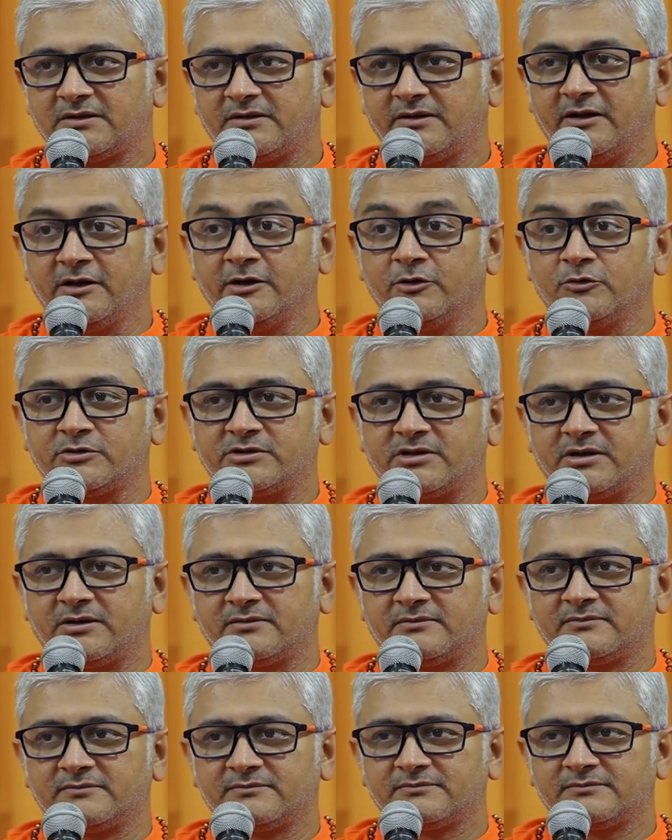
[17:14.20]

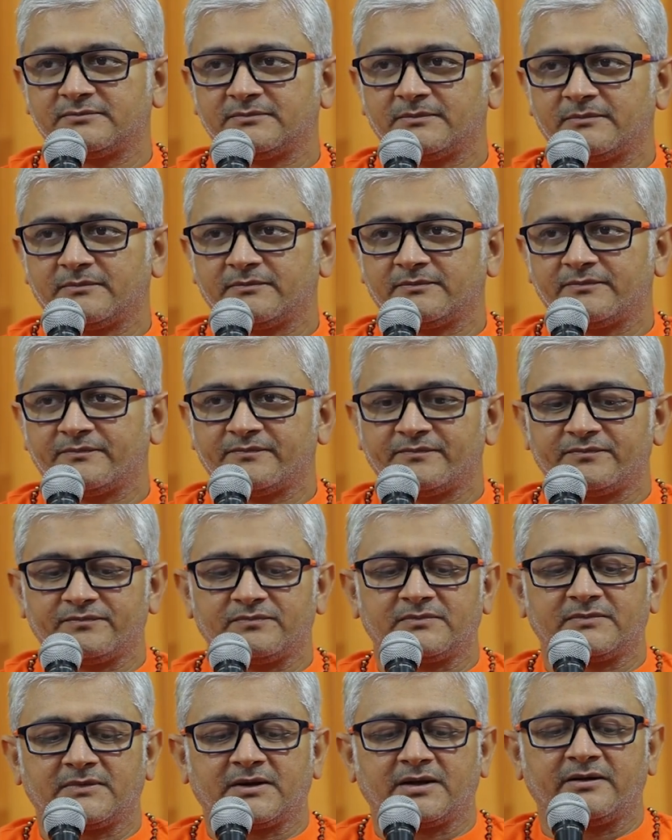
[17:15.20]
illusion
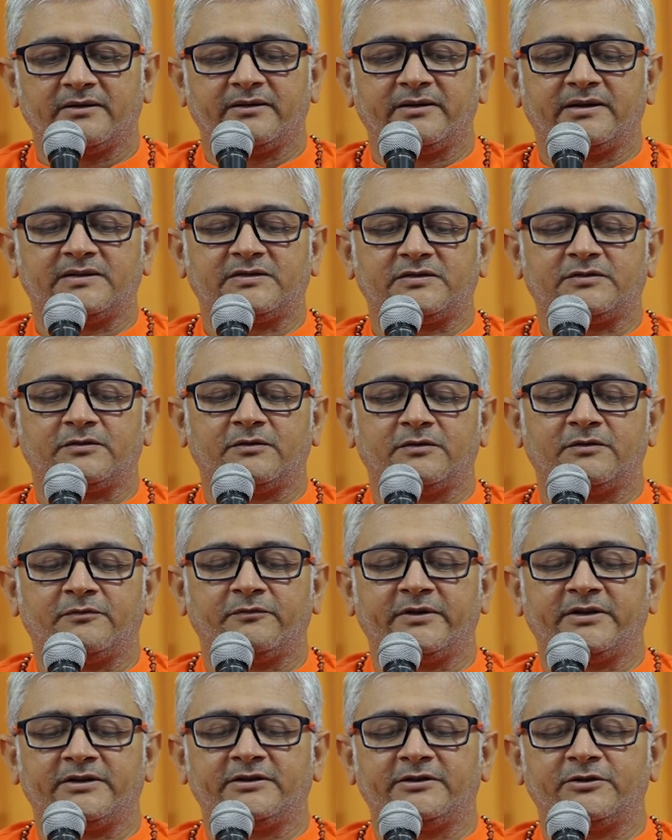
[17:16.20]
is
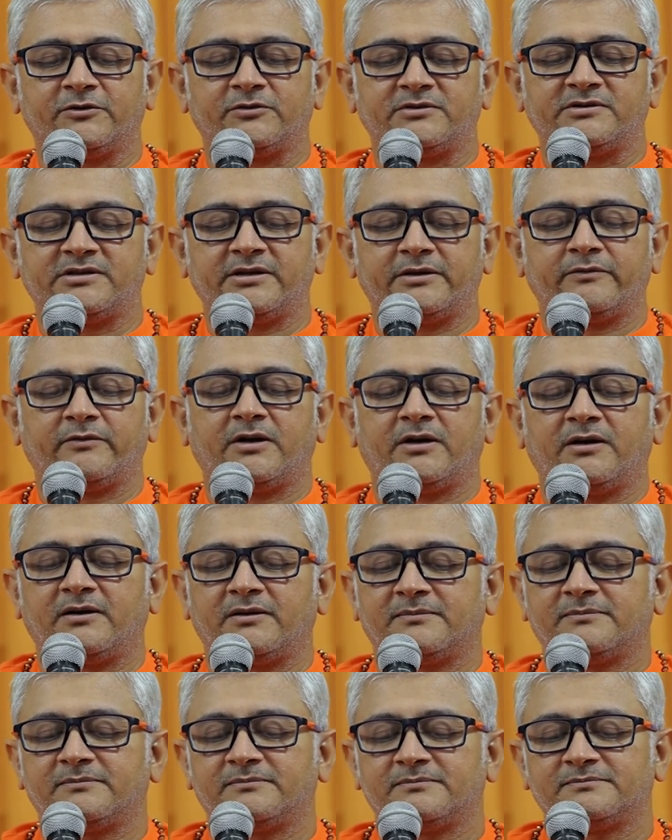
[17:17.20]
Vidyut Jivaha.
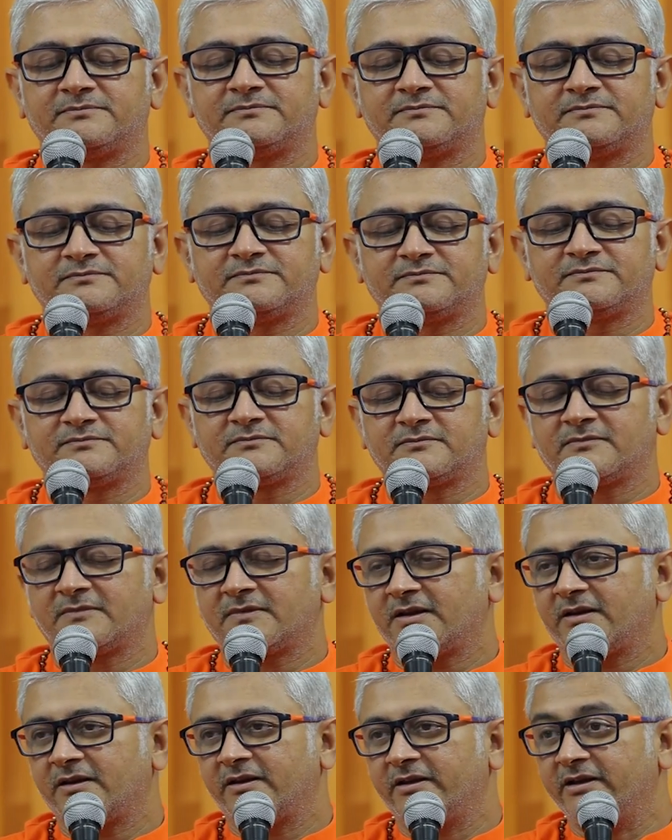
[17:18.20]

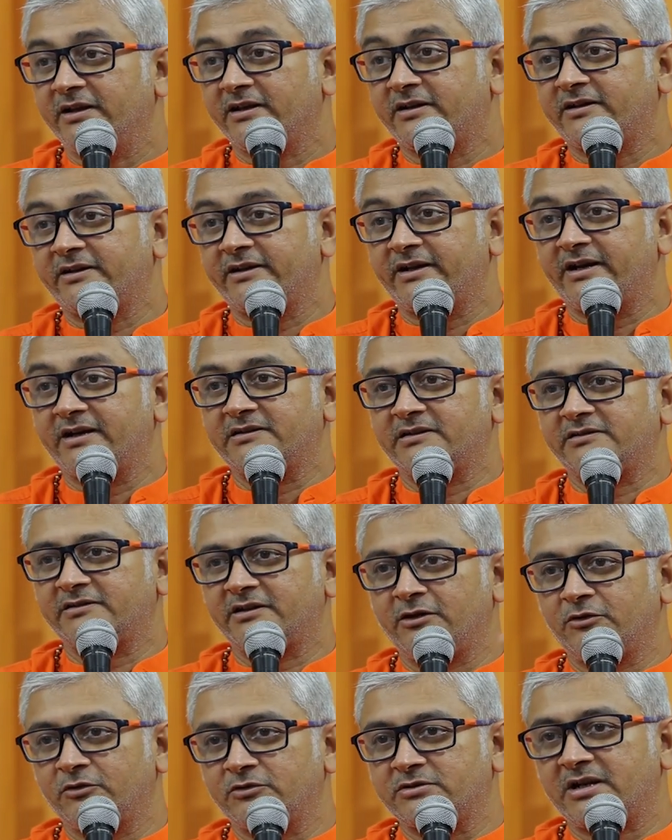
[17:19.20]
He creates this
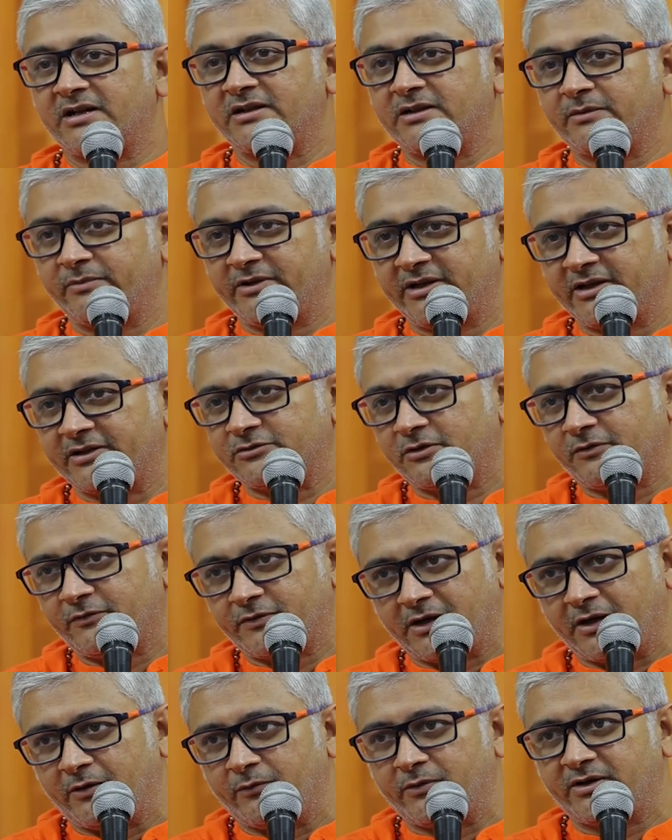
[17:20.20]
illusion at the behest of
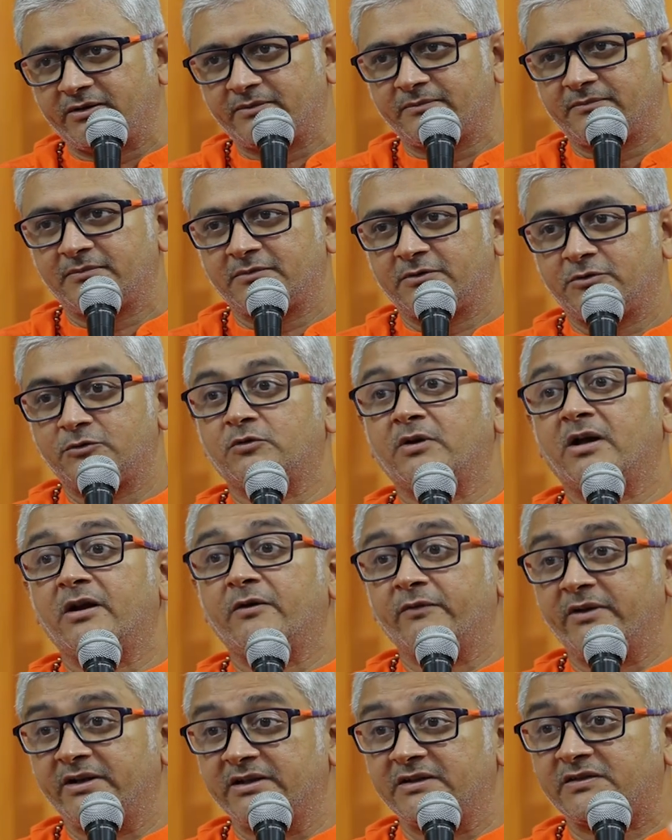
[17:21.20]
Ravan to
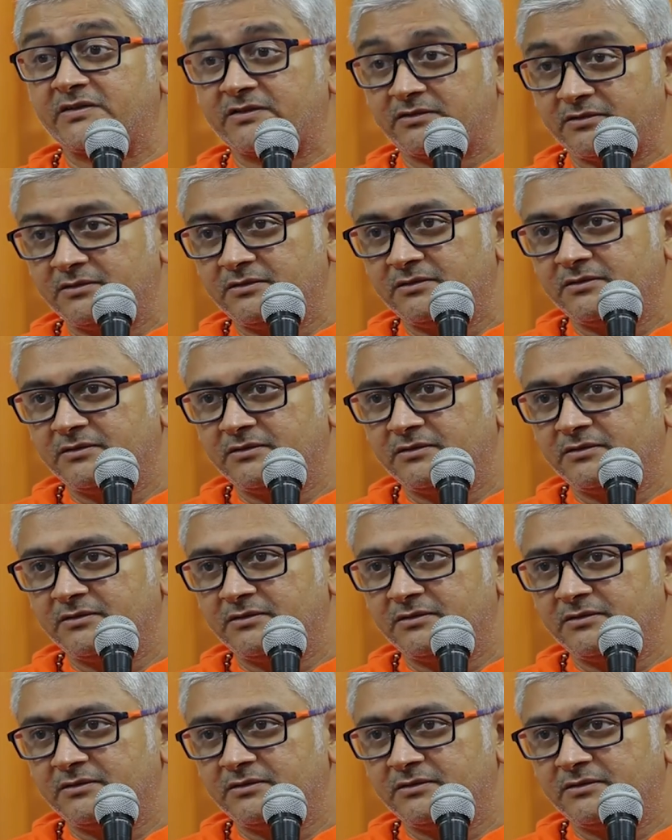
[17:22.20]
convince